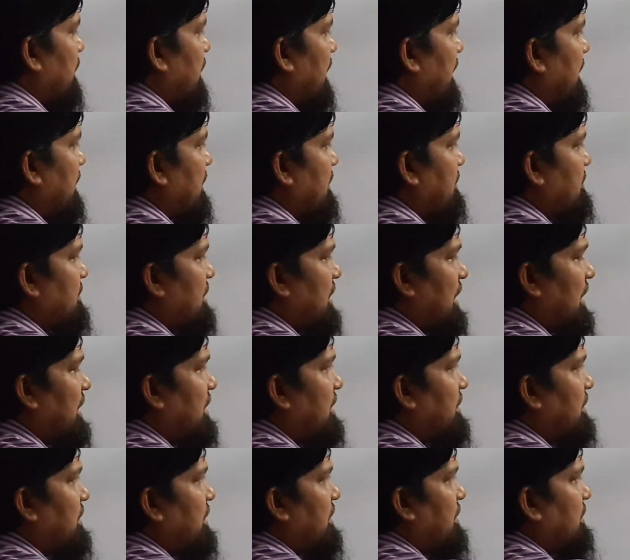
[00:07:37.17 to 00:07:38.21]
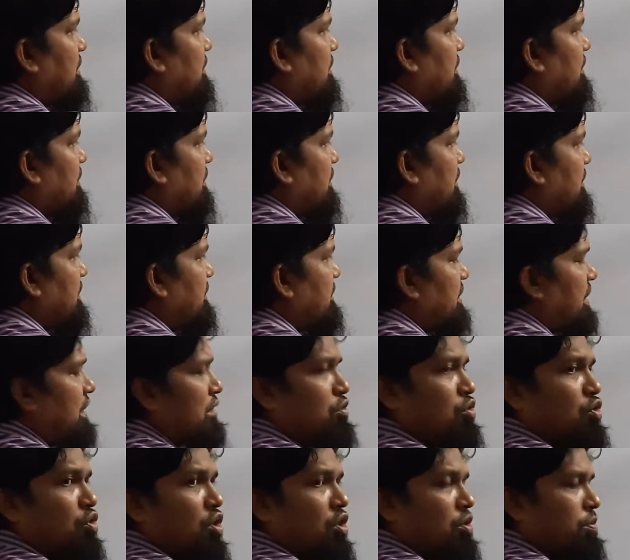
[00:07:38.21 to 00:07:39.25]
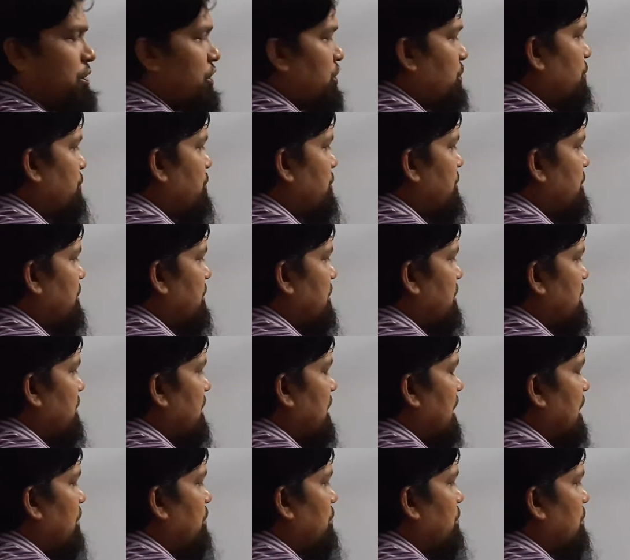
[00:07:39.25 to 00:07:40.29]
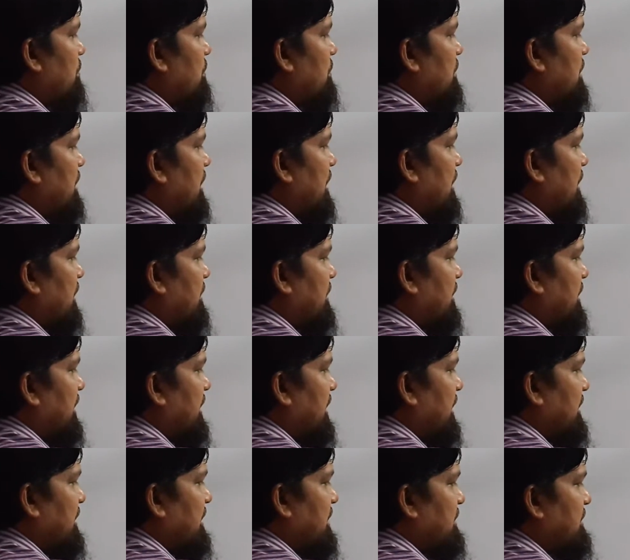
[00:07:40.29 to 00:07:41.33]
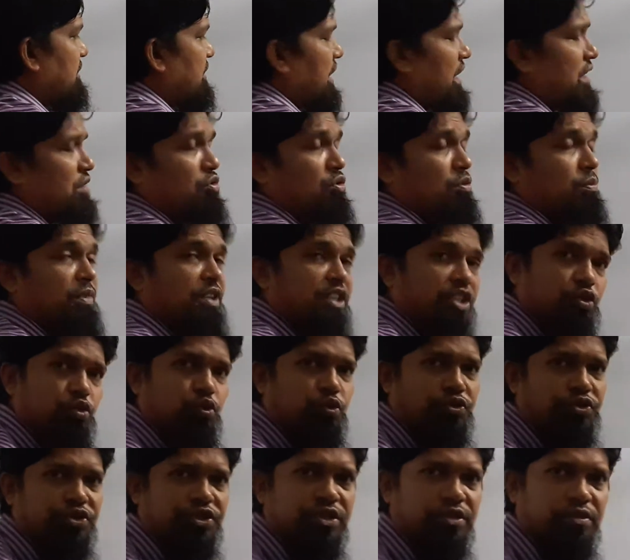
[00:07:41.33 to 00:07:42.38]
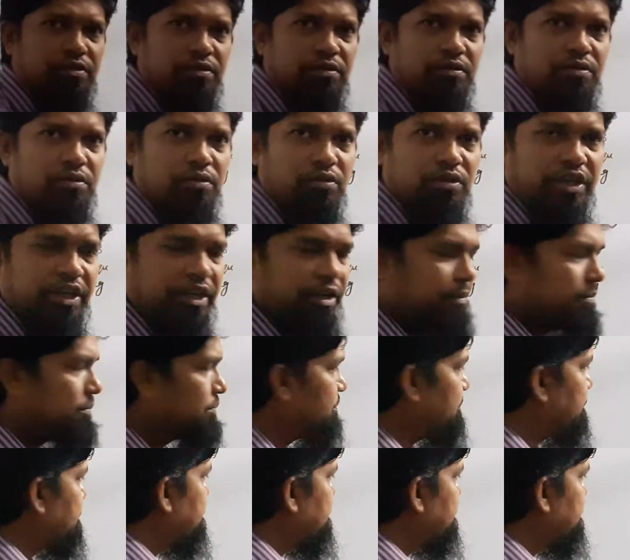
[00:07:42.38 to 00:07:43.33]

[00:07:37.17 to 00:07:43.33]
and the sign, this sign will not be used. Now the greater than sign will be used. Okay,